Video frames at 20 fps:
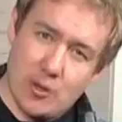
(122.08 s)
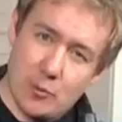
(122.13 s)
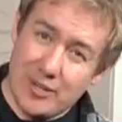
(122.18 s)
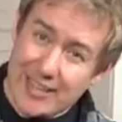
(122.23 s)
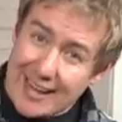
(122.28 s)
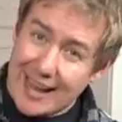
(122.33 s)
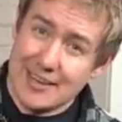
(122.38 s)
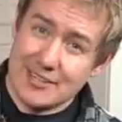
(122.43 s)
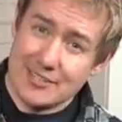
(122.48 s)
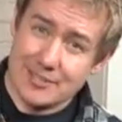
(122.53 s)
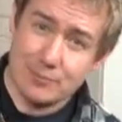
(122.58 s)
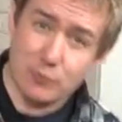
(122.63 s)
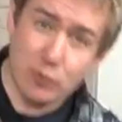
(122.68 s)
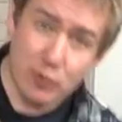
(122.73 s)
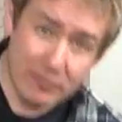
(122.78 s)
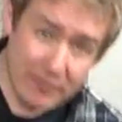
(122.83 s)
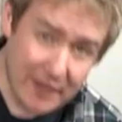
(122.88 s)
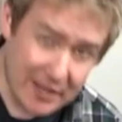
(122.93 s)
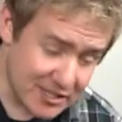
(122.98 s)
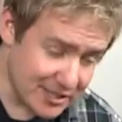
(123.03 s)
We need to add some
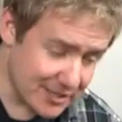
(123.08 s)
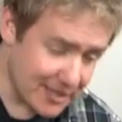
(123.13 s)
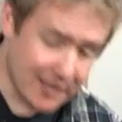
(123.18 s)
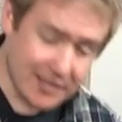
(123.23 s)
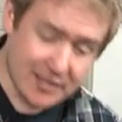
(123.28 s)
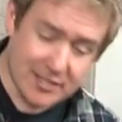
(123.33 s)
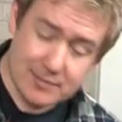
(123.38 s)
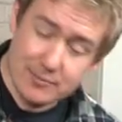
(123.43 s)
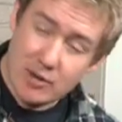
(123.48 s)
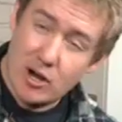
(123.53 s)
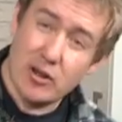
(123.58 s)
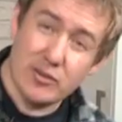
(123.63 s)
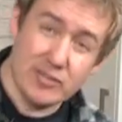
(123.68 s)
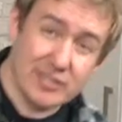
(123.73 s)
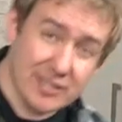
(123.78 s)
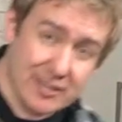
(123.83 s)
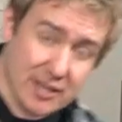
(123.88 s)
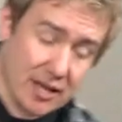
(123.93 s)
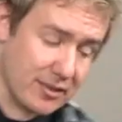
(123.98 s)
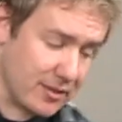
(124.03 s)
more veg in there. The tomatoes
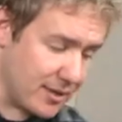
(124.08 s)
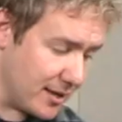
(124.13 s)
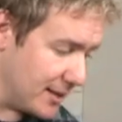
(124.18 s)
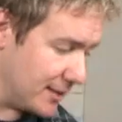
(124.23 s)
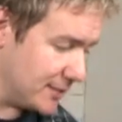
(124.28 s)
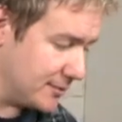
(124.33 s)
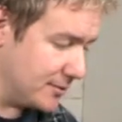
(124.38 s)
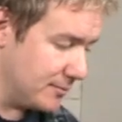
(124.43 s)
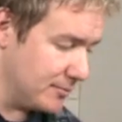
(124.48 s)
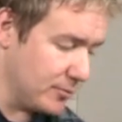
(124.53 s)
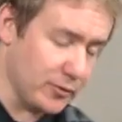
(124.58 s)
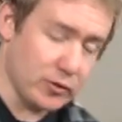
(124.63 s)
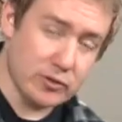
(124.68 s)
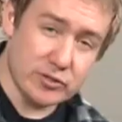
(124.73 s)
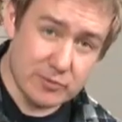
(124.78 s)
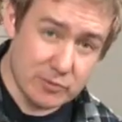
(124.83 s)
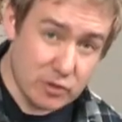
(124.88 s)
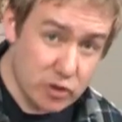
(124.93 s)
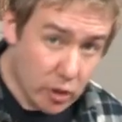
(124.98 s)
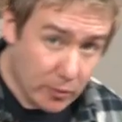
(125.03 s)
did their thing, but we've got
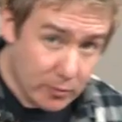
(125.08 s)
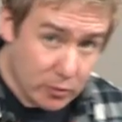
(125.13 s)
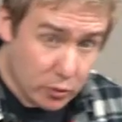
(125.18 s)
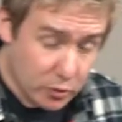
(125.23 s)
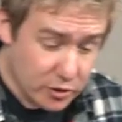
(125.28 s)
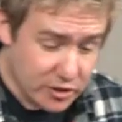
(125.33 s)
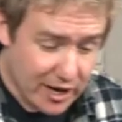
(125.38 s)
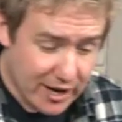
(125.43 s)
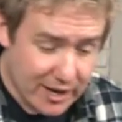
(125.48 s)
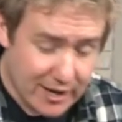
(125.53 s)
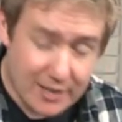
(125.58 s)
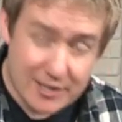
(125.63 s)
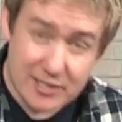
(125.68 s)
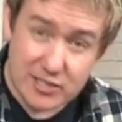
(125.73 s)
some chopped courgette here.